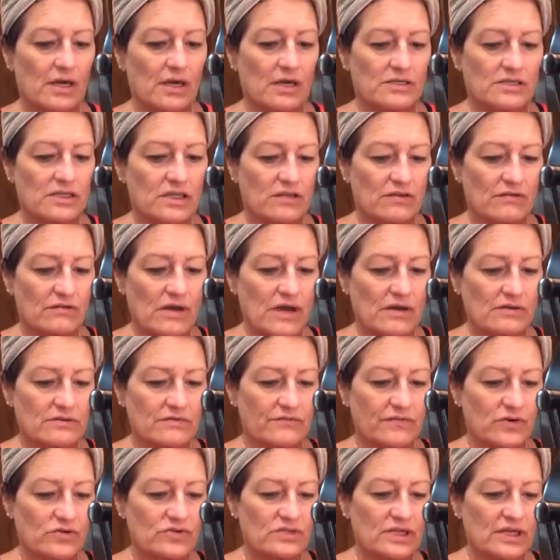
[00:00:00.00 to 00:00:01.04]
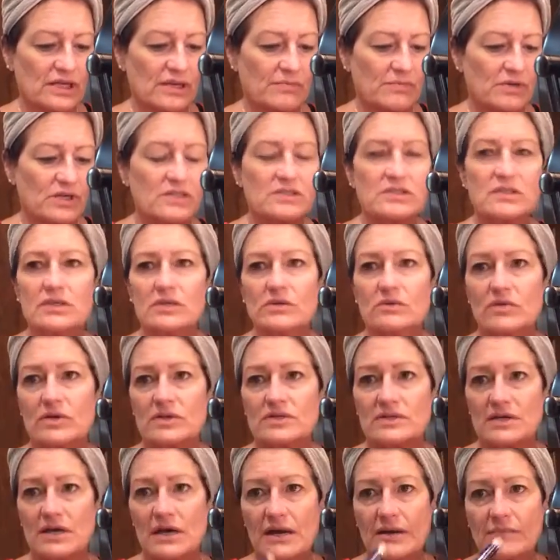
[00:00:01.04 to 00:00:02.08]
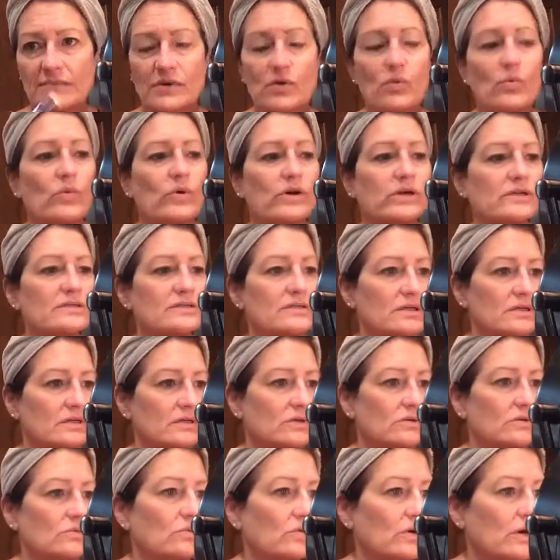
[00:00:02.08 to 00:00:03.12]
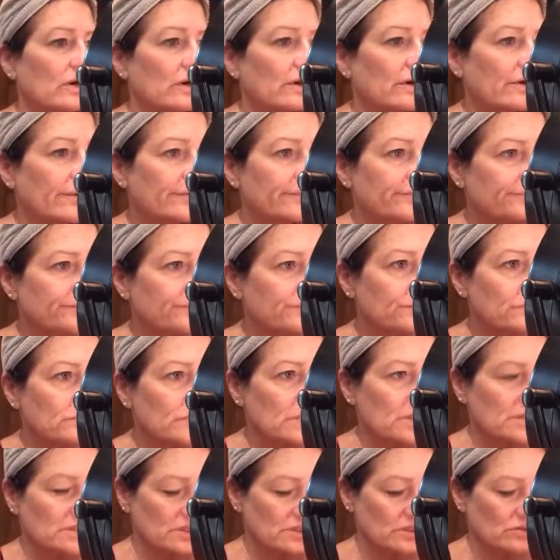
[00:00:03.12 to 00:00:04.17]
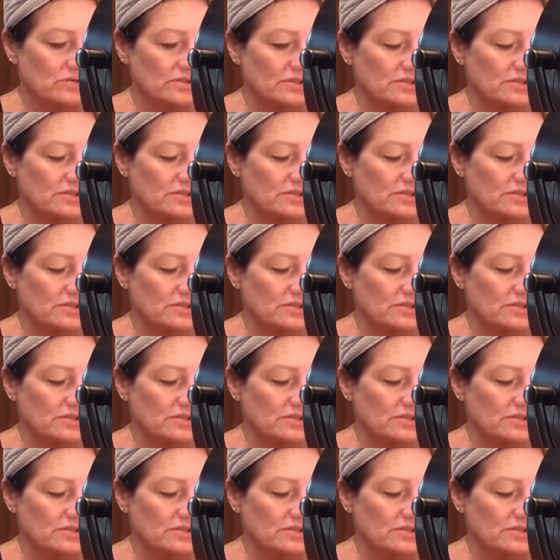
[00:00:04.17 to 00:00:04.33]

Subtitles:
So the first thing I'm going to do is I'm going to do